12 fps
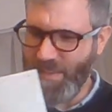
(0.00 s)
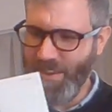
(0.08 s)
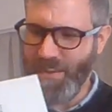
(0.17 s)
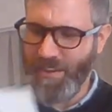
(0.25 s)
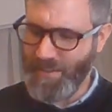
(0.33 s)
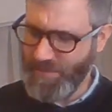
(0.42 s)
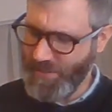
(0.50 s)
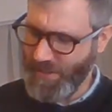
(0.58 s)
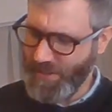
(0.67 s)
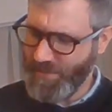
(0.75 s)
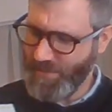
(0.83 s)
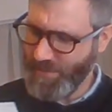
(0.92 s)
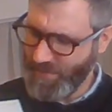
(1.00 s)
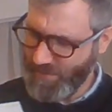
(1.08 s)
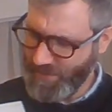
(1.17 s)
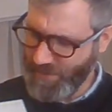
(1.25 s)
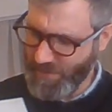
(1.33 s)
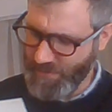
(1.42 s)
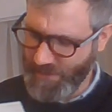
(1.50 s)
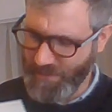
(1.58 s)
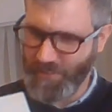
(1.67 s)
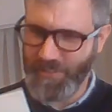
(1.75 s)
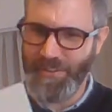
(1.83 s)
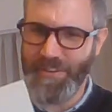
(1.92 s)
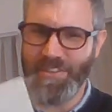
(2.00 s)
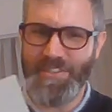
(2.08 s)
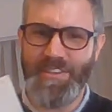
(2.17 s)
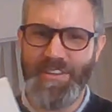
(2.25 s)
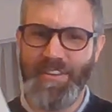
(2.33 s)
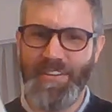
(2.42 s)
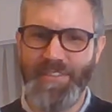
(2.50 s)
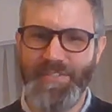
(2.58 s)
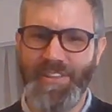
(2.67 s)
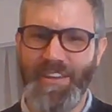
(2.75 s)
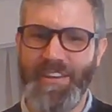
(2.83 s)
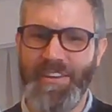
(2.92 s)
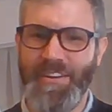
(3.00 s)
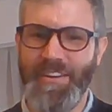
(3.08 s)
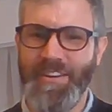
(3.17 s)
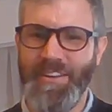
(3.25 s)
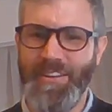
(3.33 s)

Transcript: And yeah, so it's got the lyric sheet, everything in here.